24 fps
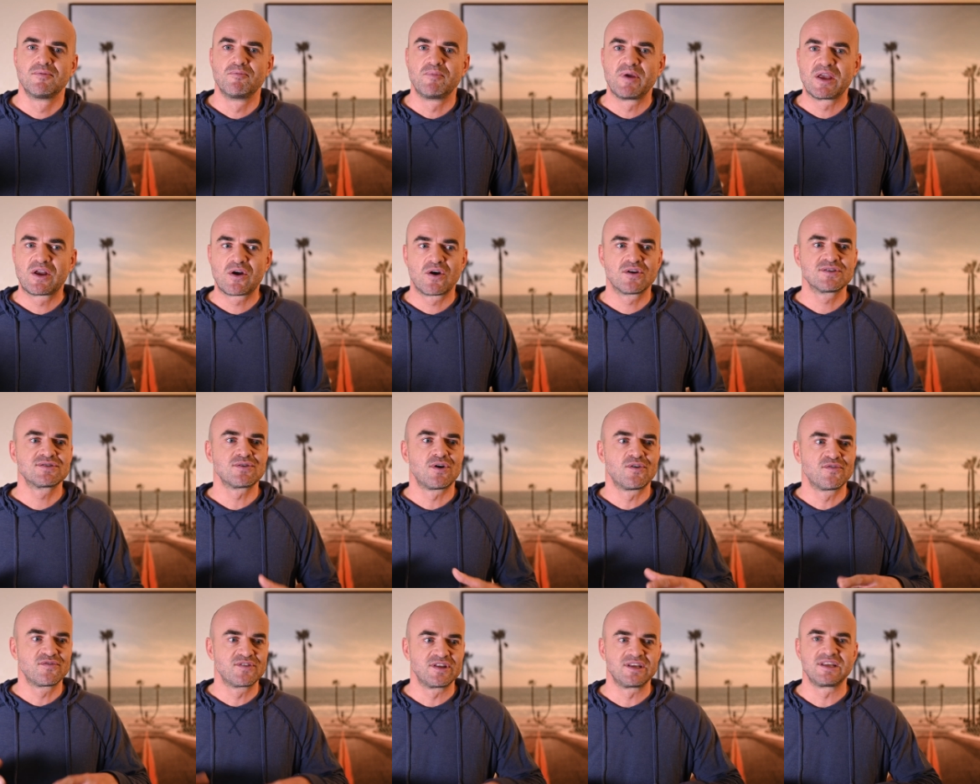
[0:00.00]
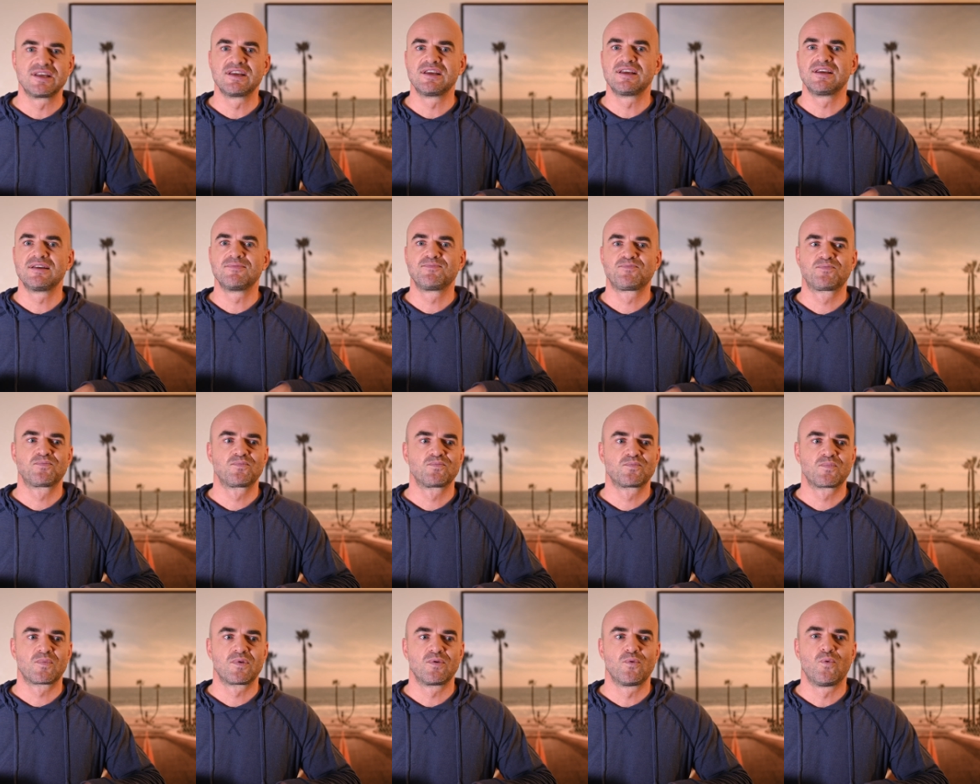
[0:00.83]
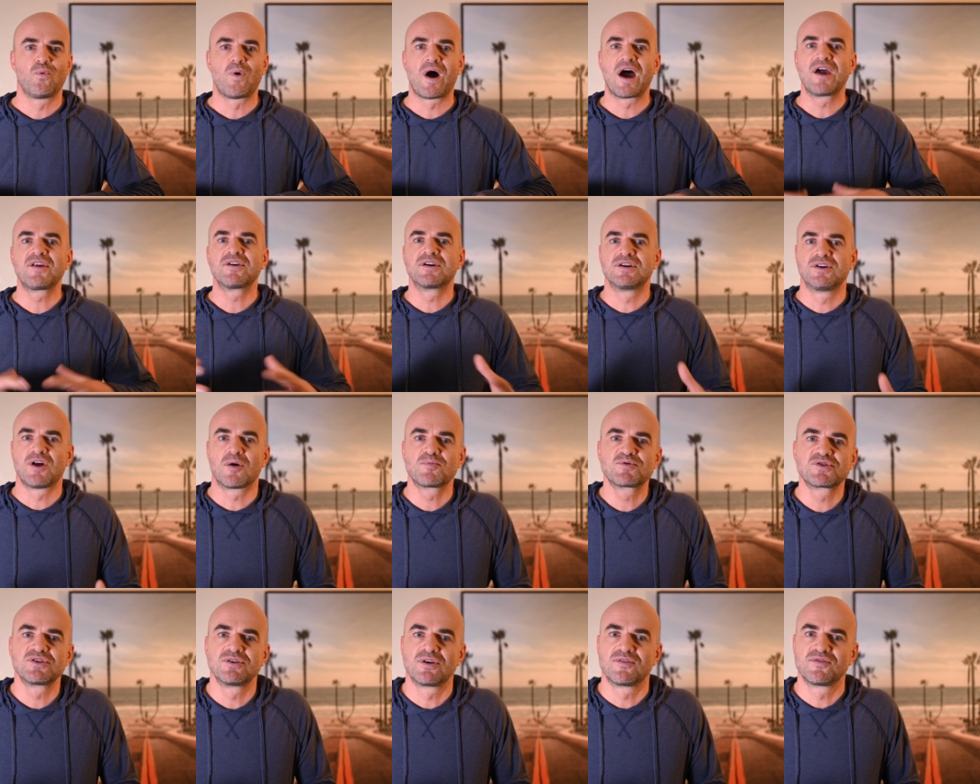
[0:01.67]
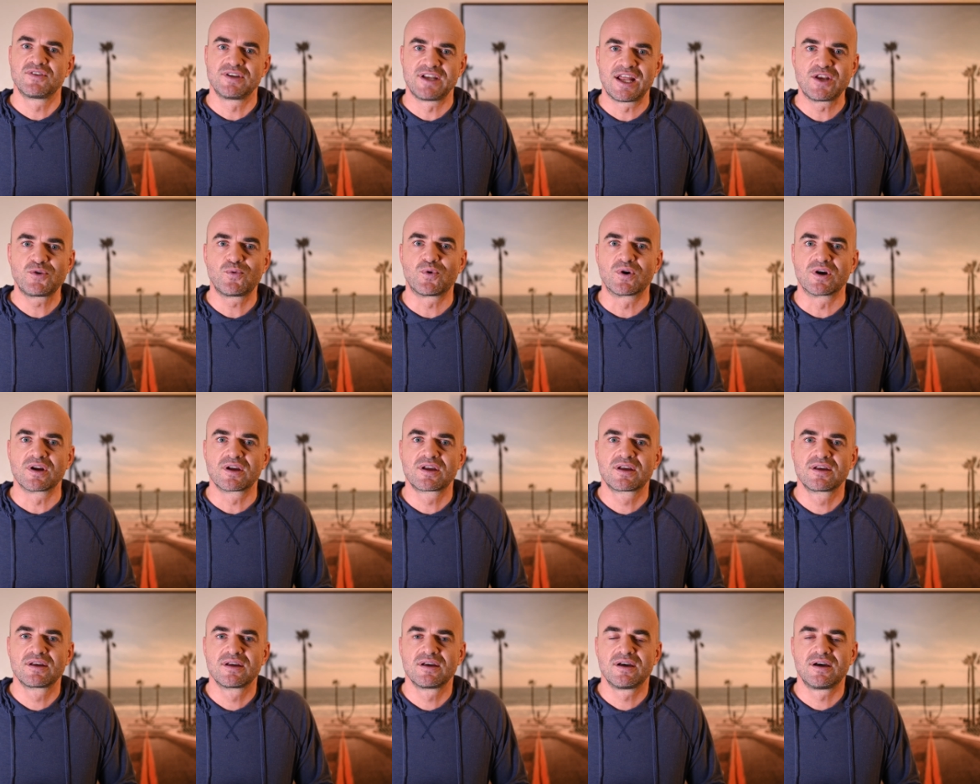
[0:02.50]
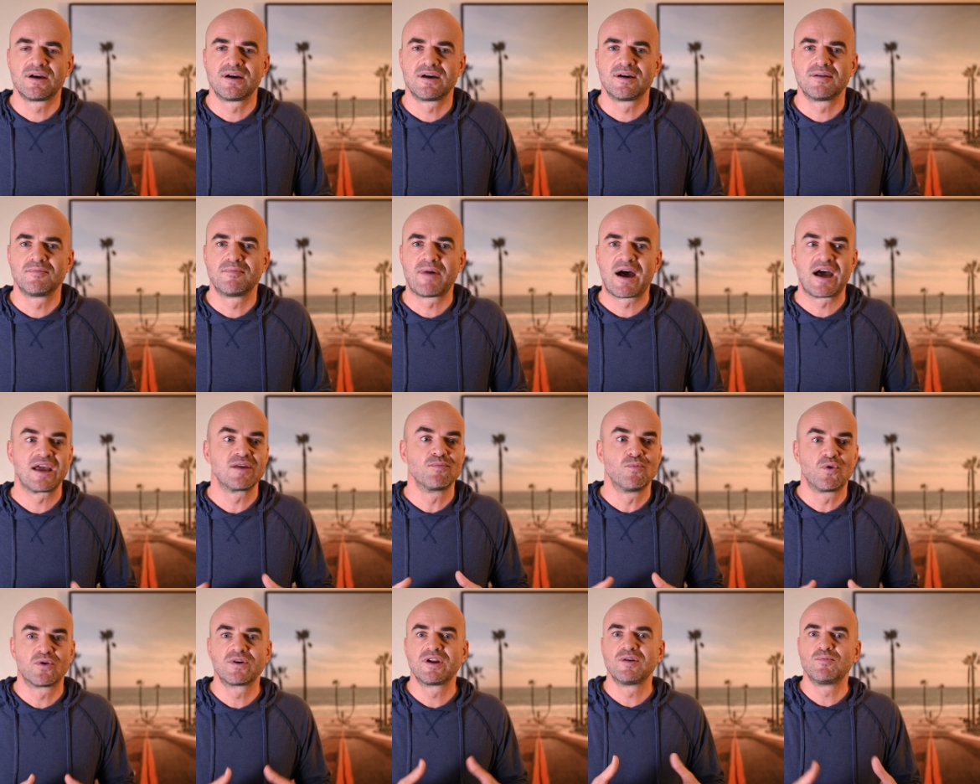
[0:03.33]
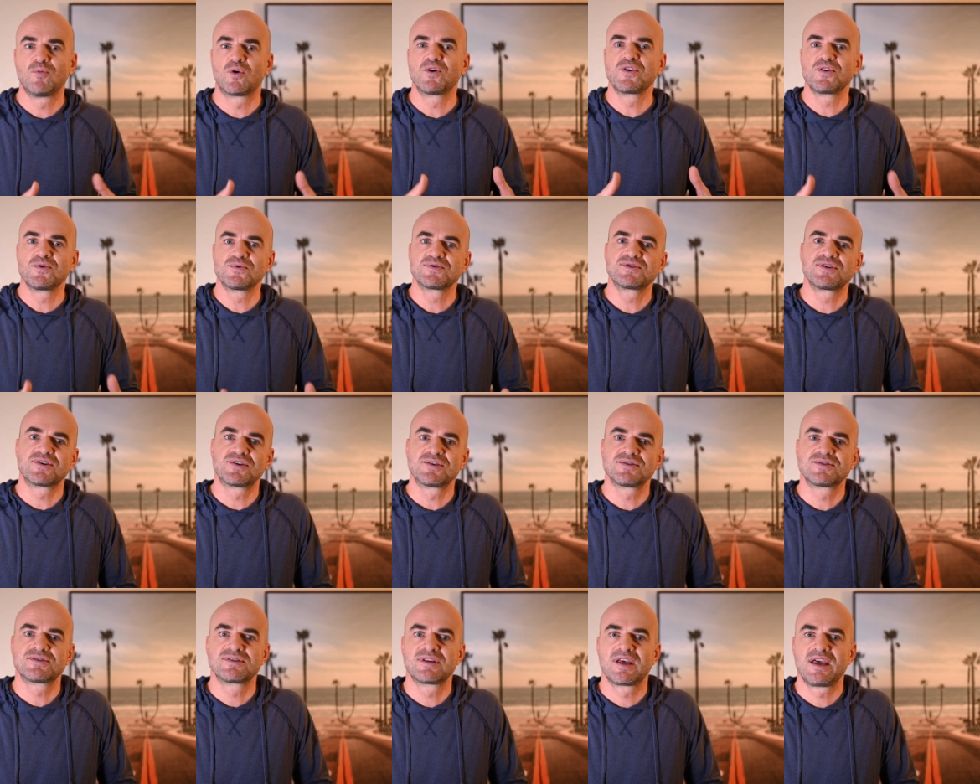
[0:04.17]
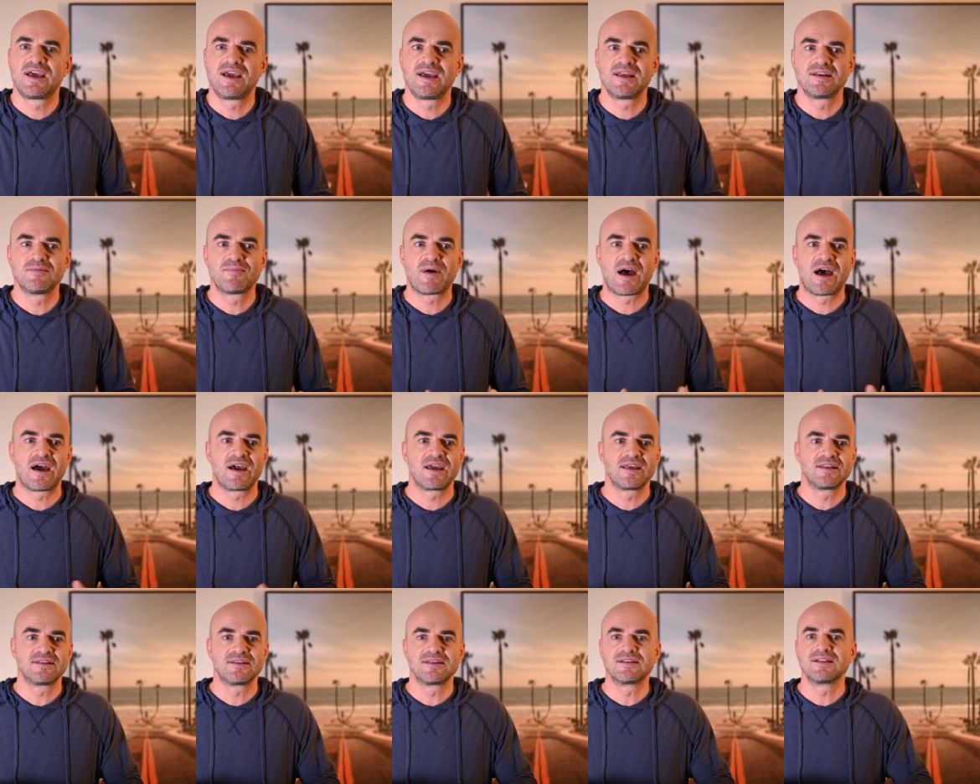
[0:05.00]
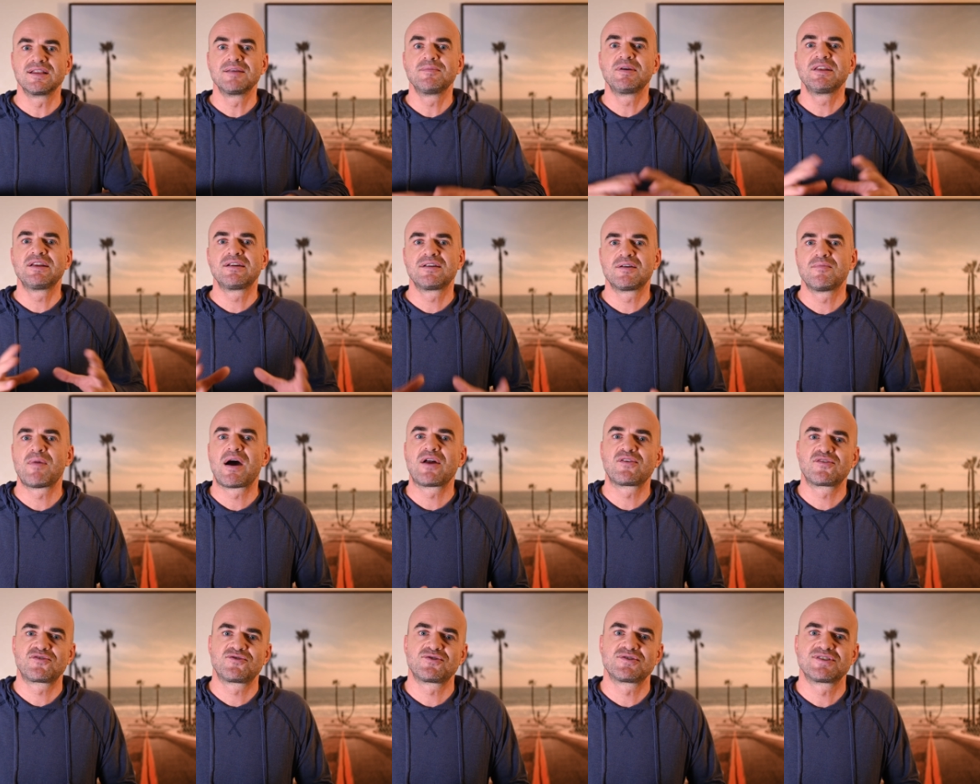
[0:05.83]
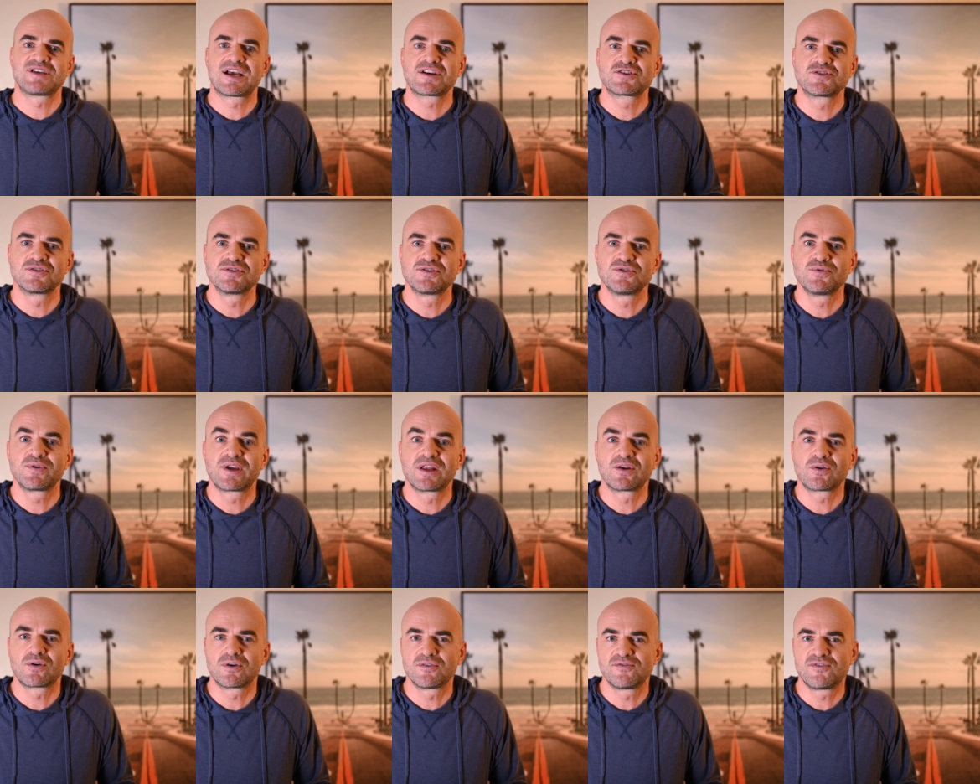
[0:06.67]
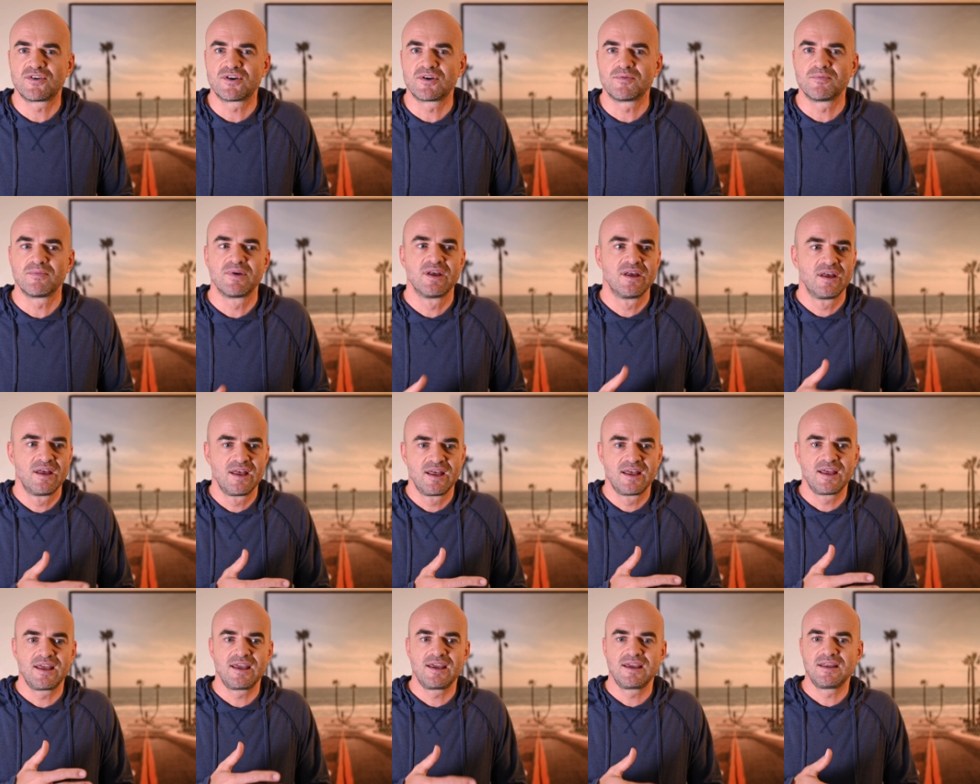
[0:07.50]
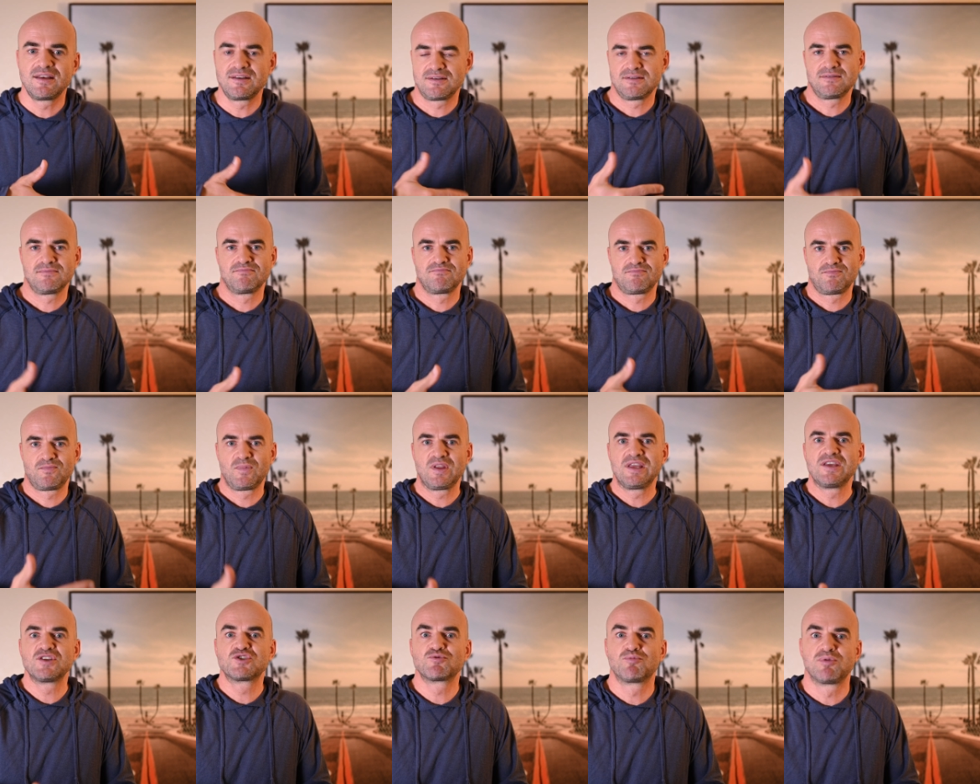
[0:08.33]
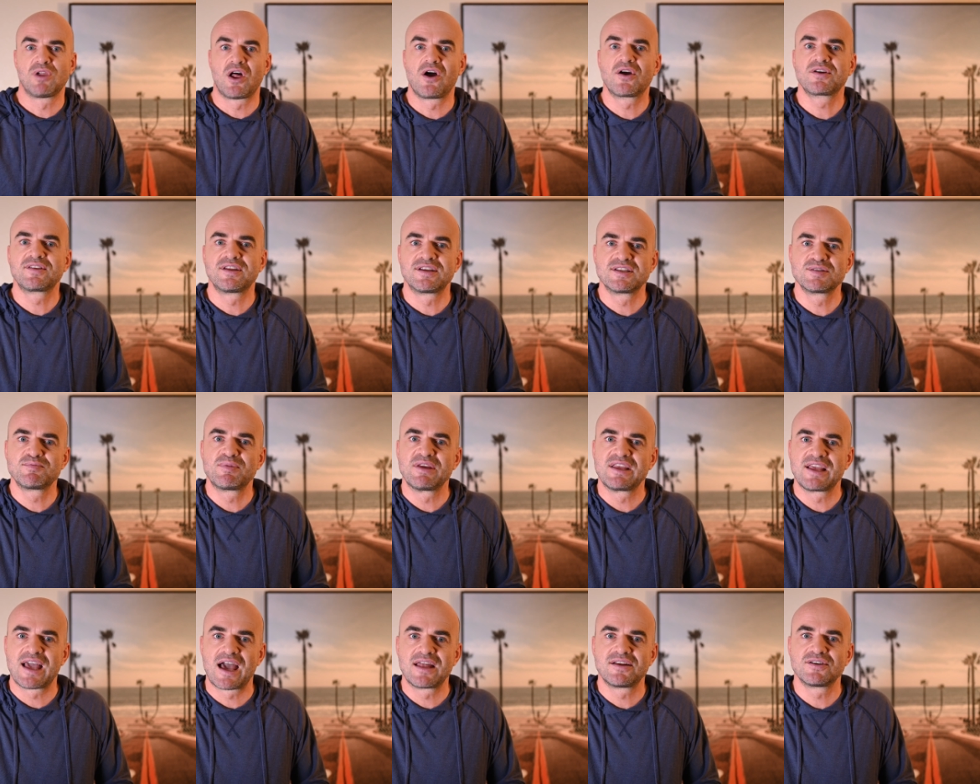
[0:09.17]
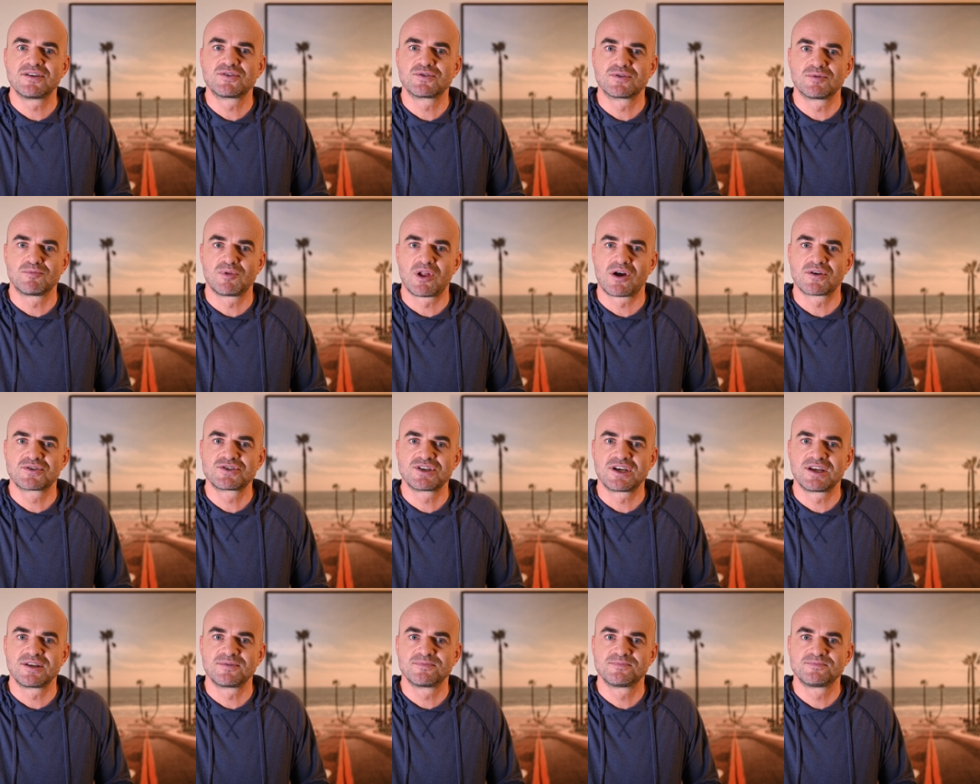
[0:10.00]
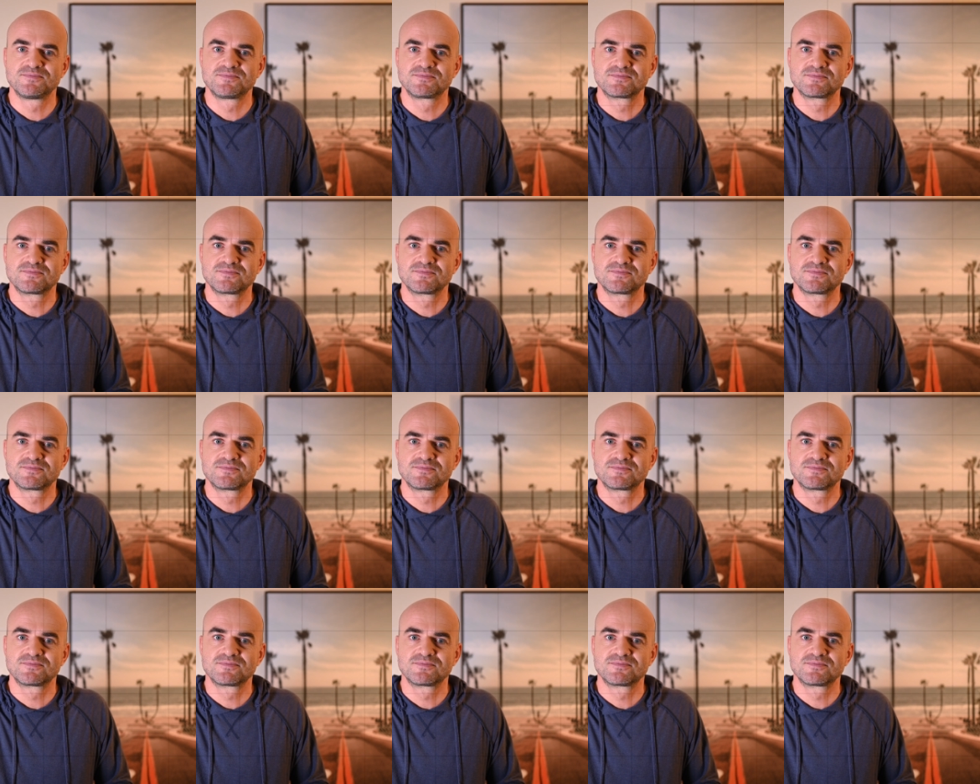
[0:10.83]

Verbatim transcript: because of the wider adoption of the network by more and more users and by the limited amount of transactions you can confirm in each block that is being added to the blockchain.